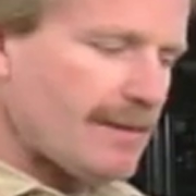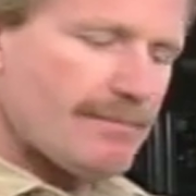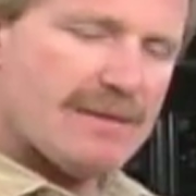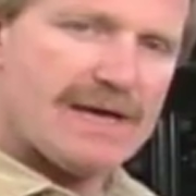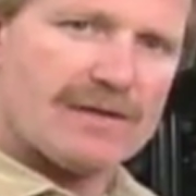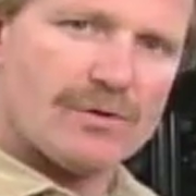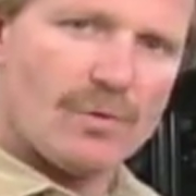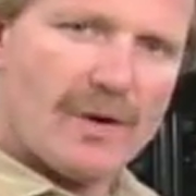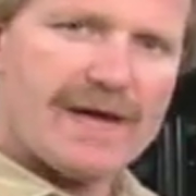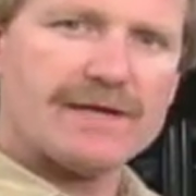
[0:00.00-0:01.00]
make the
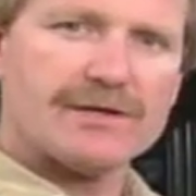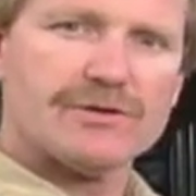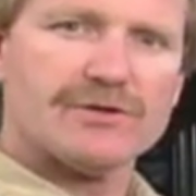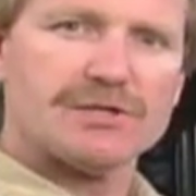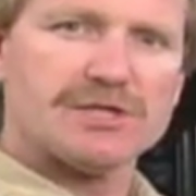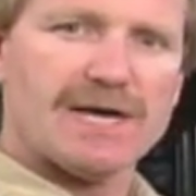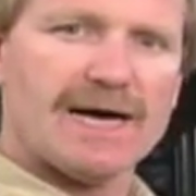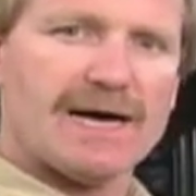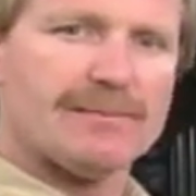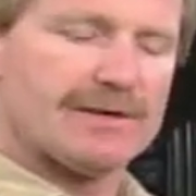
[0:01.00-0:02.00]
weight do the
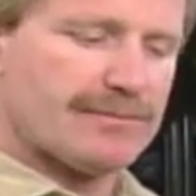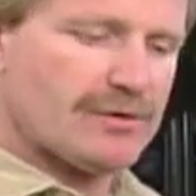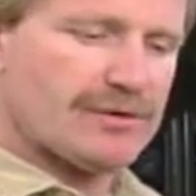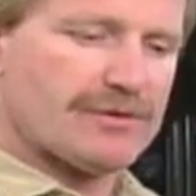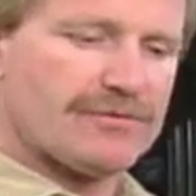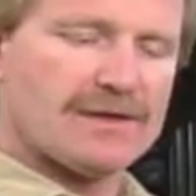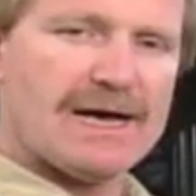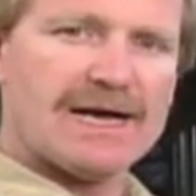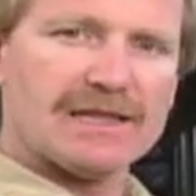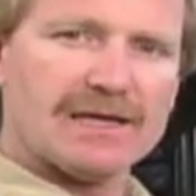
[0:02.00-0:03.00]
job, and put the
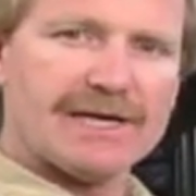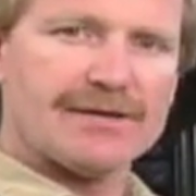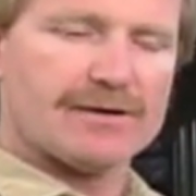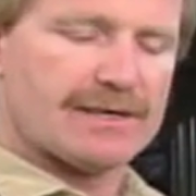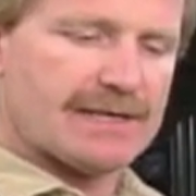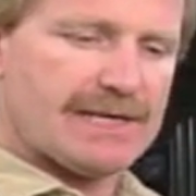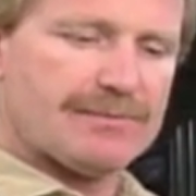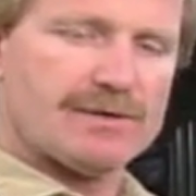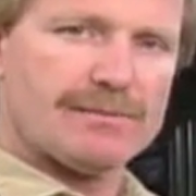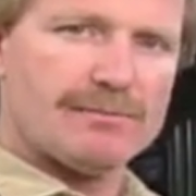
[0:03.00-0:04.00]
fly lighter and keep
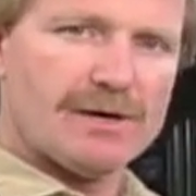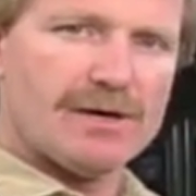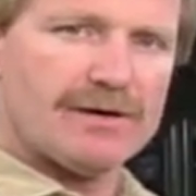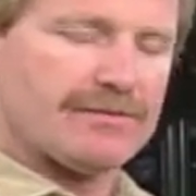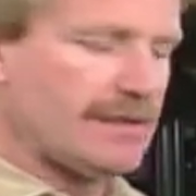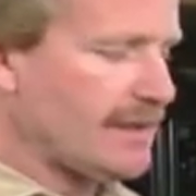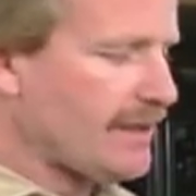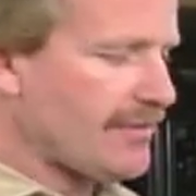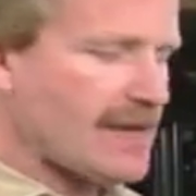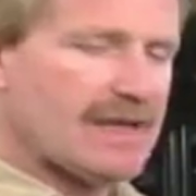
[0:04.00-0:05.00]
it above
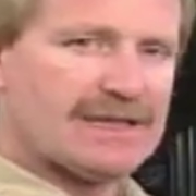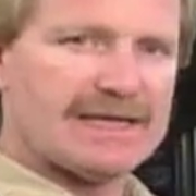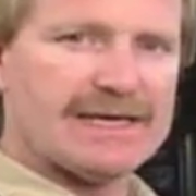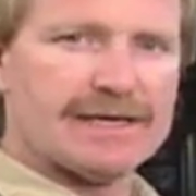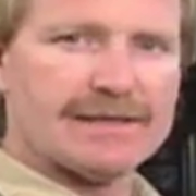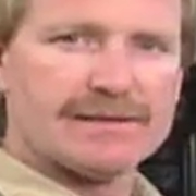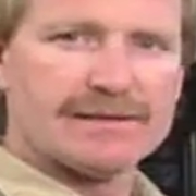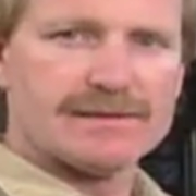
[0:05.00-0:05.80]
that lead.